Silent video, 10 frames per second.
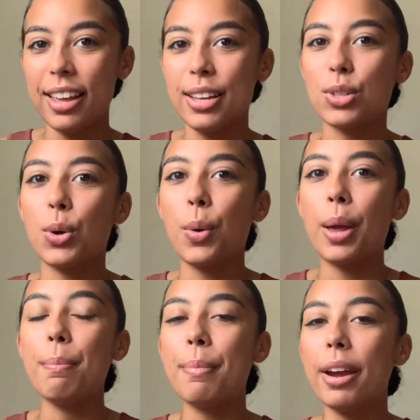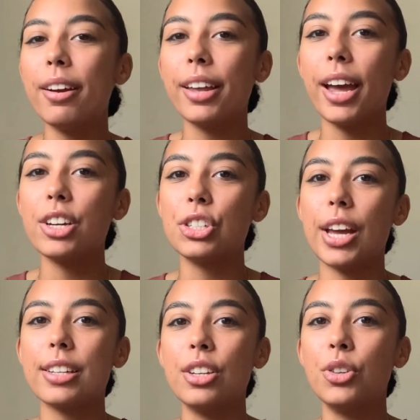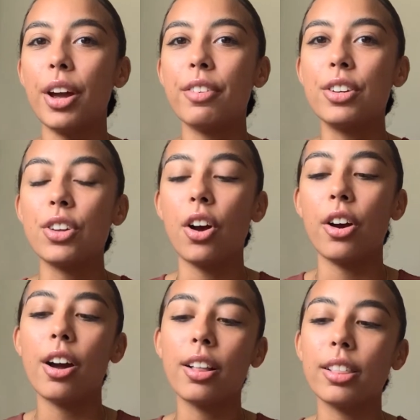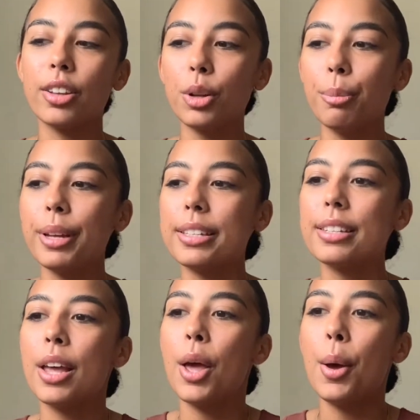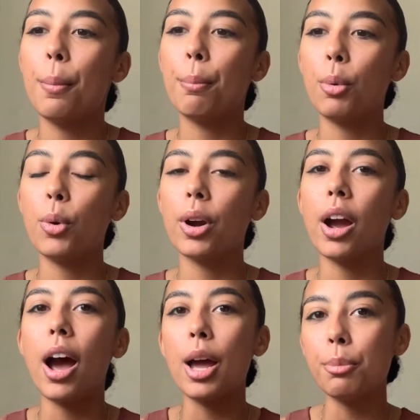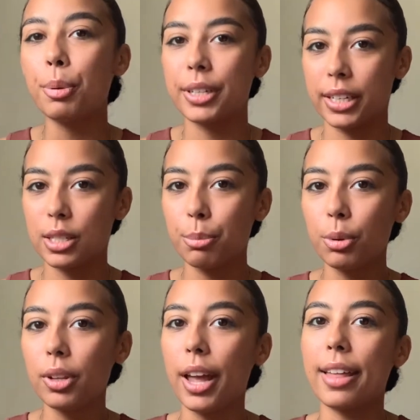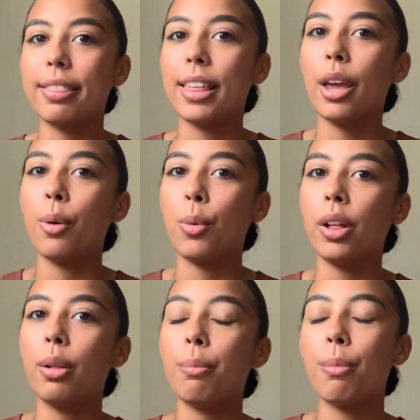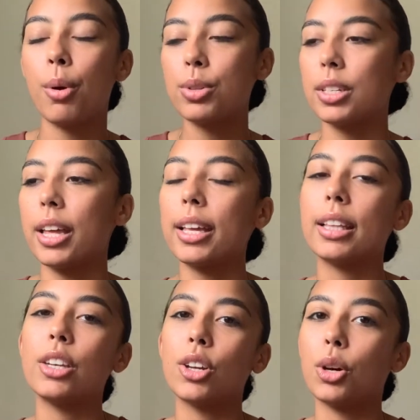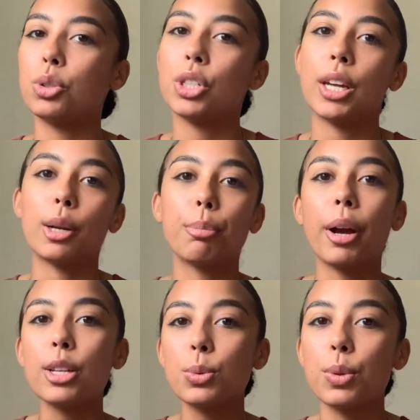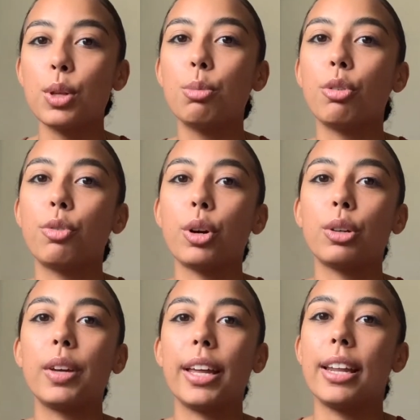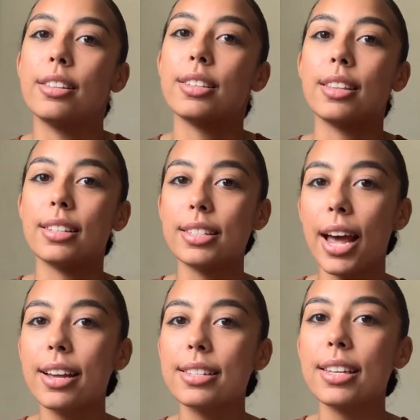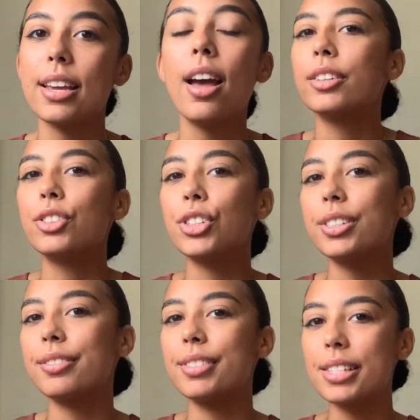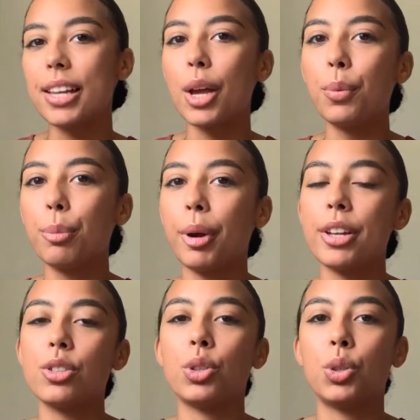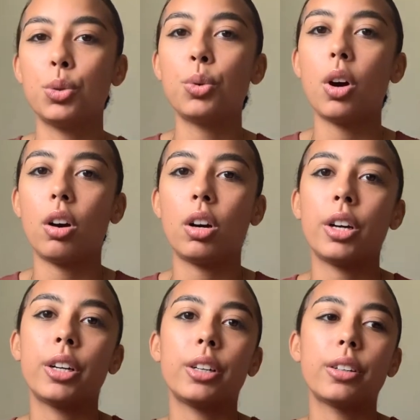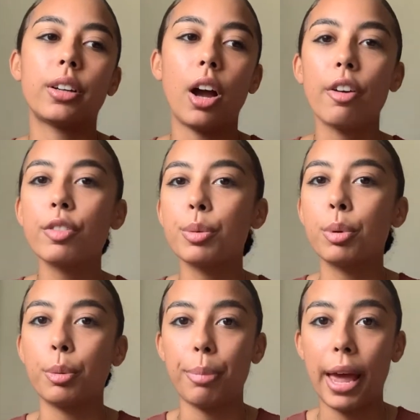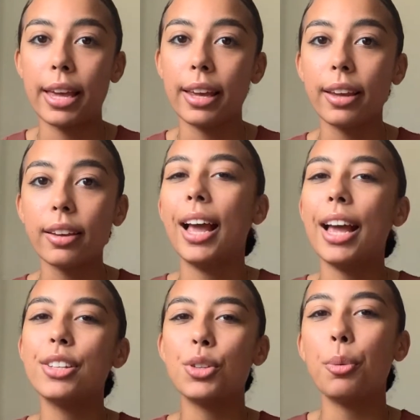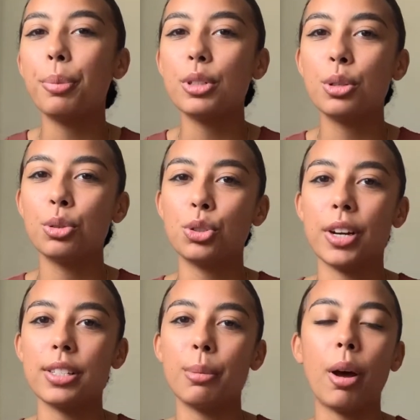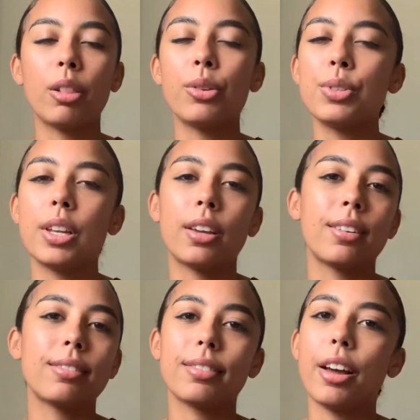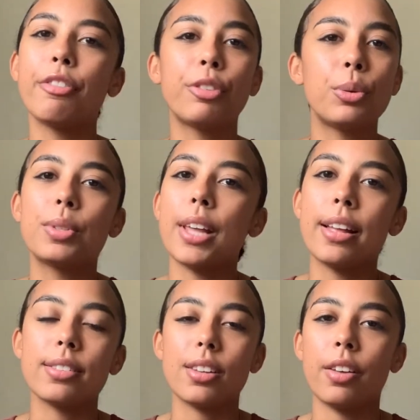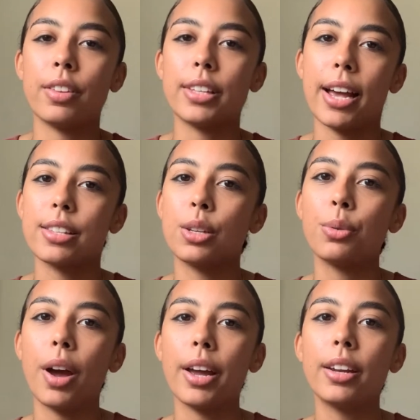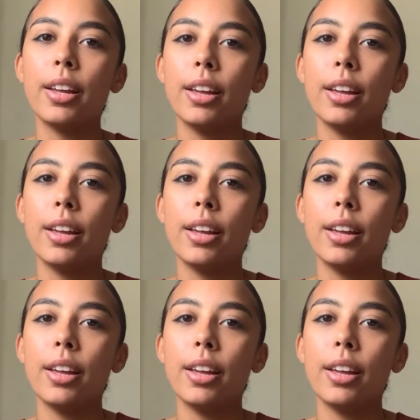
So in Marrakesh, taxi drivers are a little bit more unpredictable, and they will most likely negotiate a price with you before you get into the taxi. Just decide what price you are comfortable paying, and don't be too stressed about losing a few cents on the taxi ride.